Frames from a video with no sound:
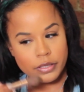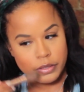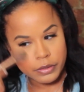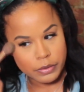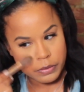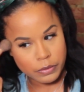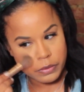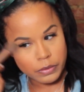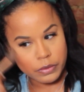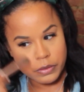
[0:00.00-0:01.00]

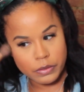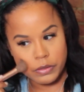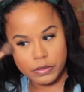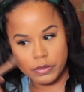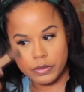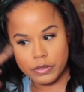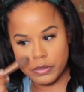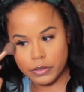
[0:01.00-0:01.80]
Nothing is said.